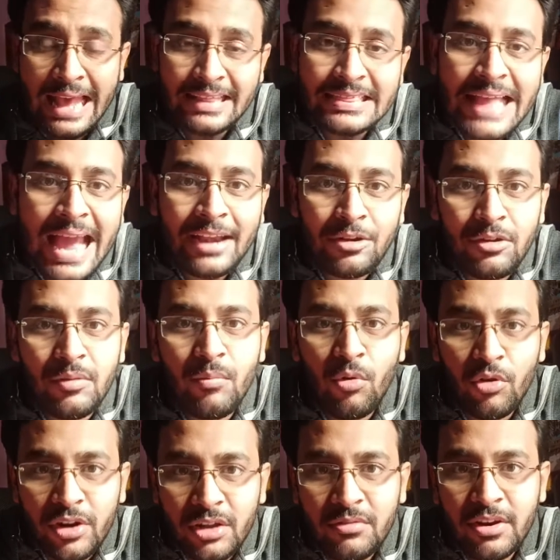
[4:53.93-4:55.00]
and that will
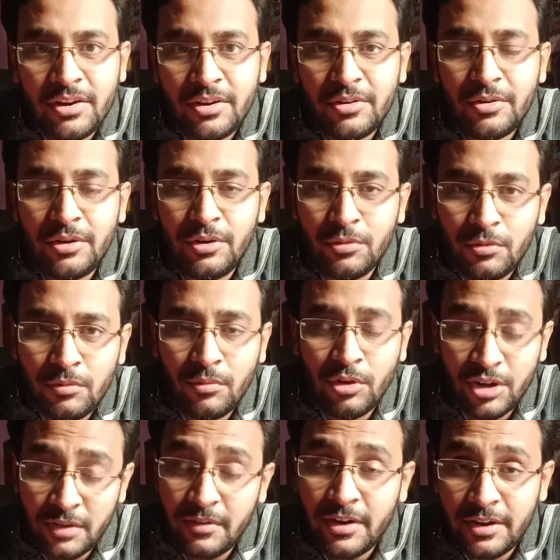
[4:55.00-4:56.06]
motivate
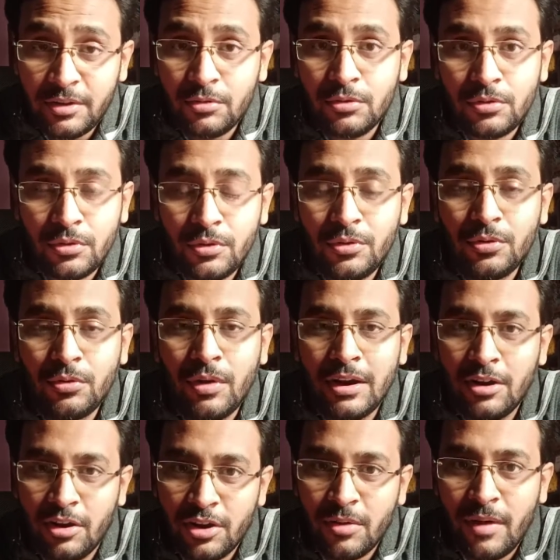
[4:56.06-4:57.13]
you to
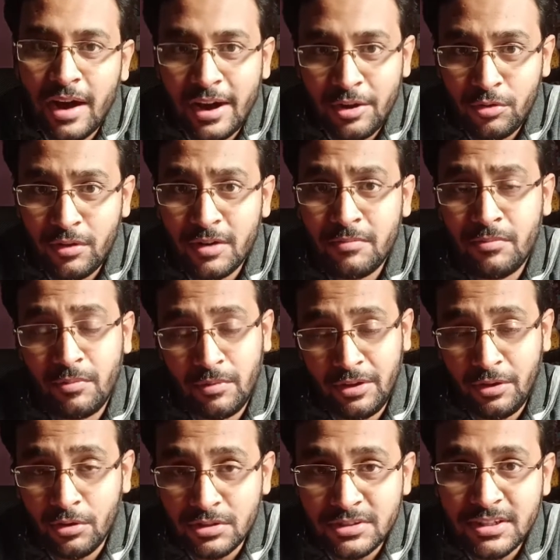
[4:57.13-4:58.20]
do a lot of hard work
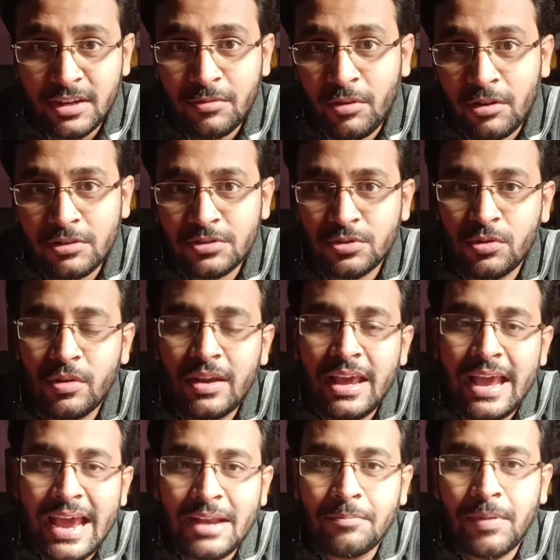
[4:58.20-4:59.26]
yourself also
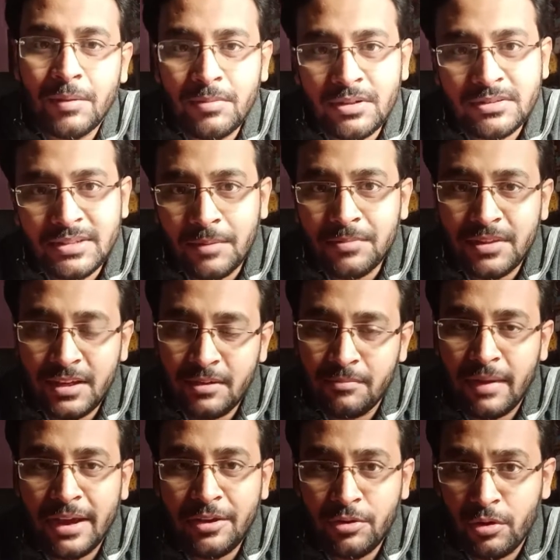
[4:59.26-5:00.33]
and publish
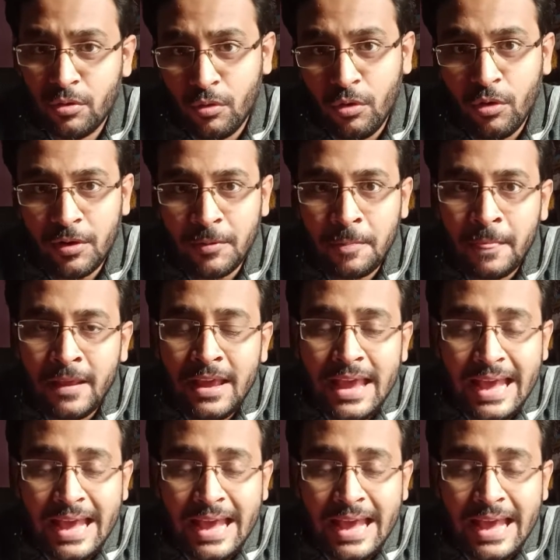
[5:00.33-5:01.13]
something by your own.